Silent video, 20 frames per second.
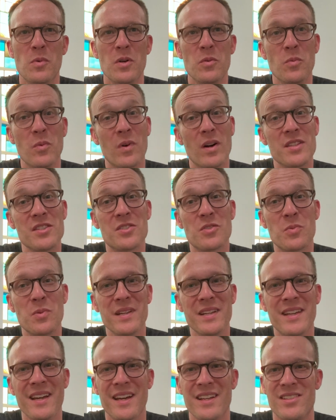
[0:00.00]
once
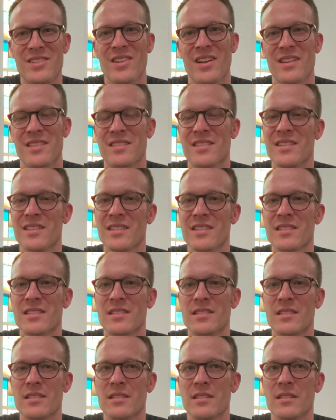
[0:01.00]
we get
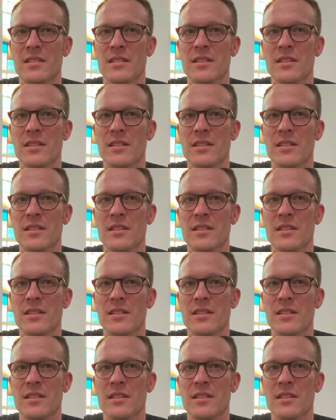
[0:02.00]
justice.